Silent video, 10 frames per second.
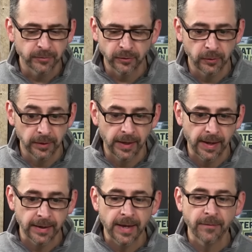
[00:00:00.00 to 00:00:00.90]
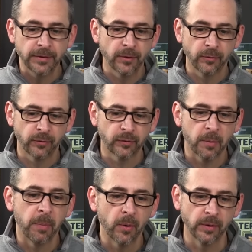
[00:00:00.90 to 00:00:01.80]
Yeah, absolutely. And a heavy dose of
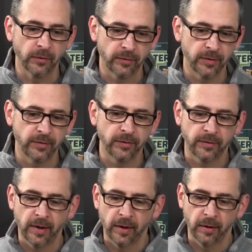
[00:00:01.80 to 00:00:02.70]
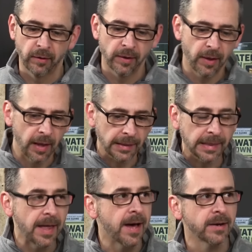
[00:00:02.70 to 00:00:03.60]
components. This is a
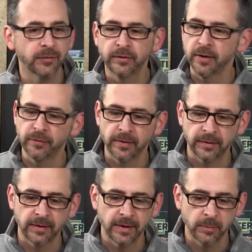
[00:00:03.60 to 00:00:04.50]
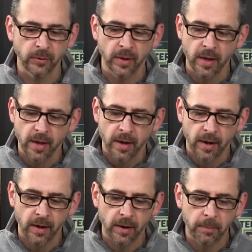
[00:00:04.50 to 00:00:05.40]
lot of stuff on the table. Yeah.
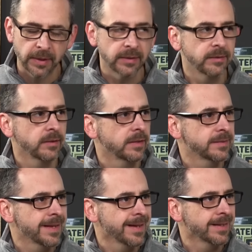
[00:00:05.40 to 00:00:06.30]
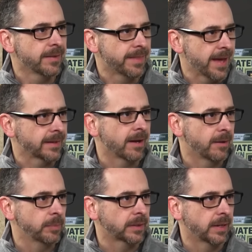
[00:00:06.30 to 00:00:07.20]
But it's not that
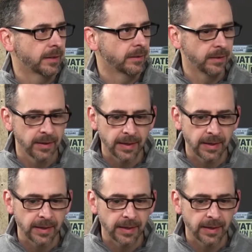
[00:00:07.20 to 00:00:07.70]
complicated.